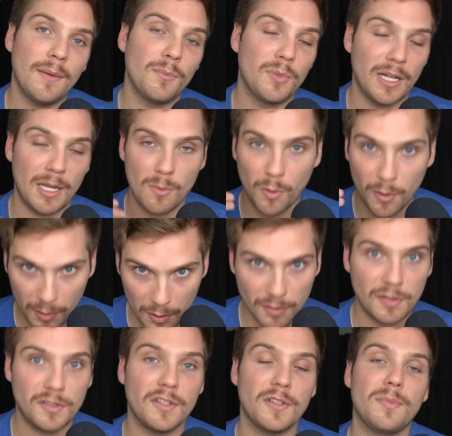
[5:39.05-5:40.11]
bringing more
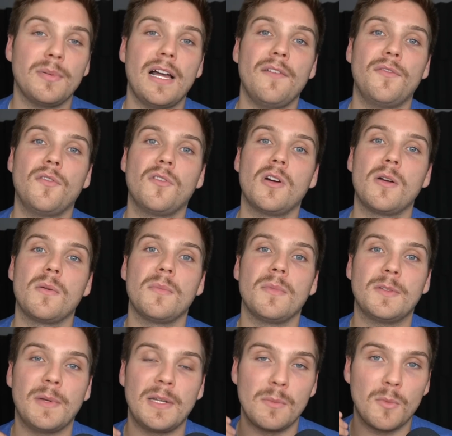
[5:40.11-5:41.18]
users to the platform,
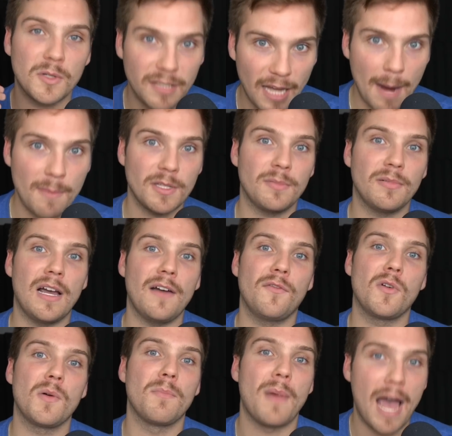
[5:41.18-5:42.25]
spending more time on the
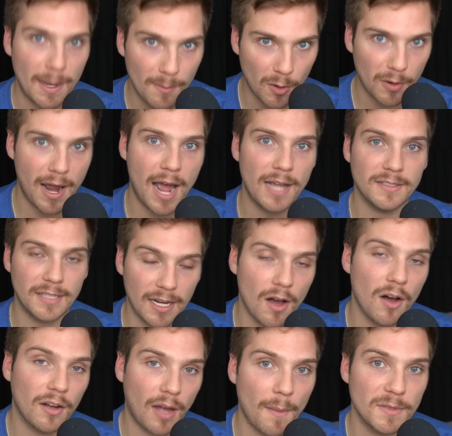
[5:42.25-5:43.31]
platform, buying more ads. It
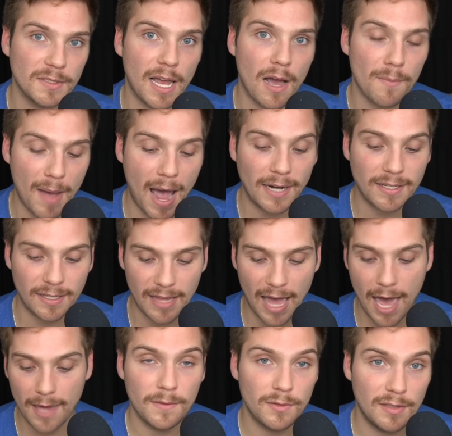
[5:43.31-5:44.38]
all comes down back to
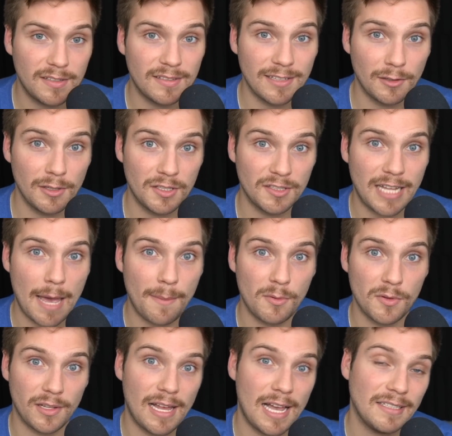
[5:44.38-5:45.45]
that. So this literally just happened
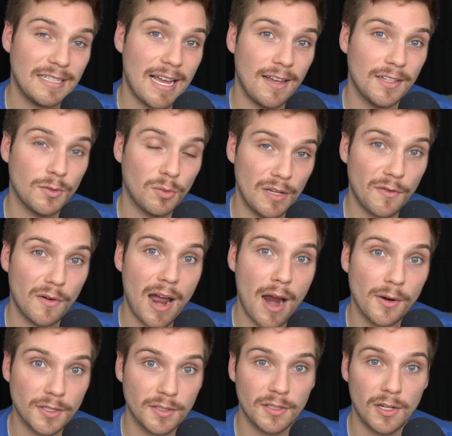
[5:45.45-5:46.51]
with the last 24
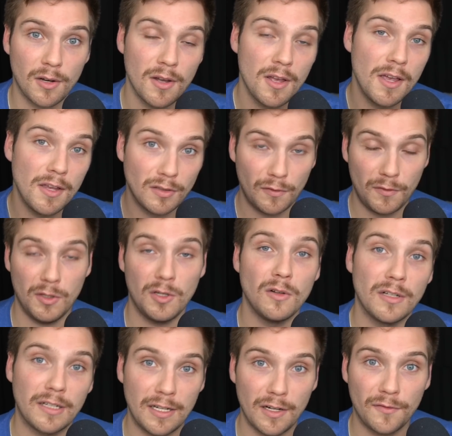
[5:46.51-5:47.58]
hours or so. So if you go
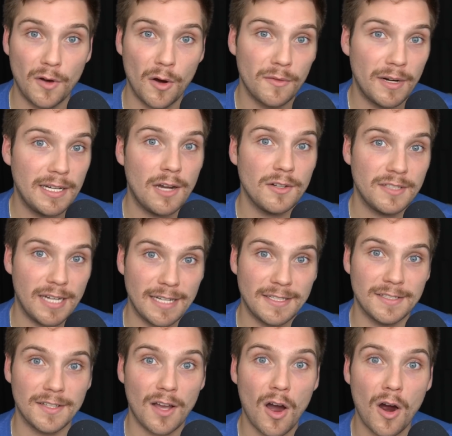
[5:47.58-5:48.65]
look at your phone right now,
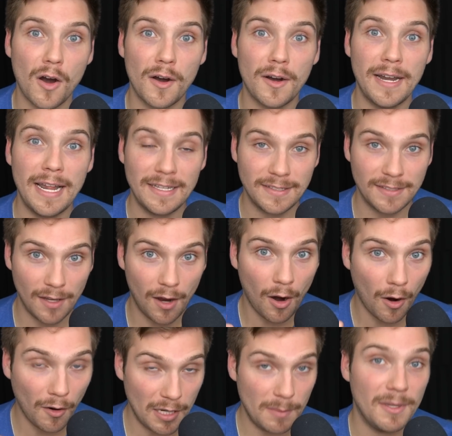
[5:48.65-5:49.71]
chances are it's
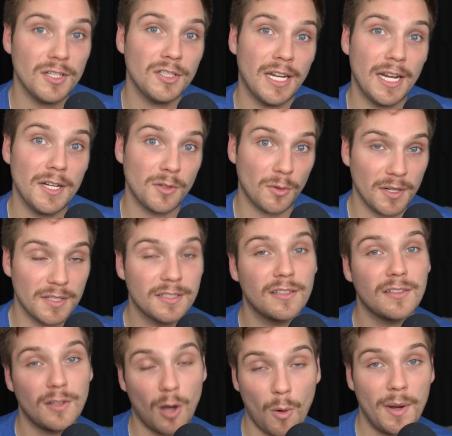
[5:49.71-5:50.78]
already been changed or it's
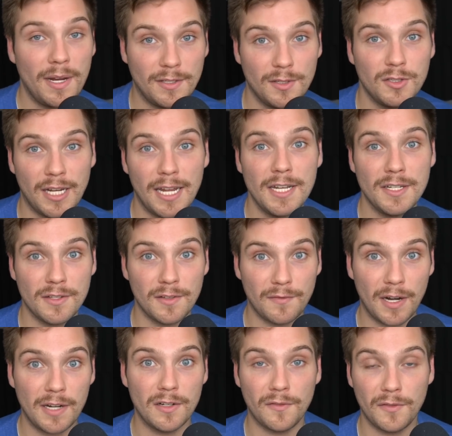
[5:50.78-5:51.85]
going to change in the very near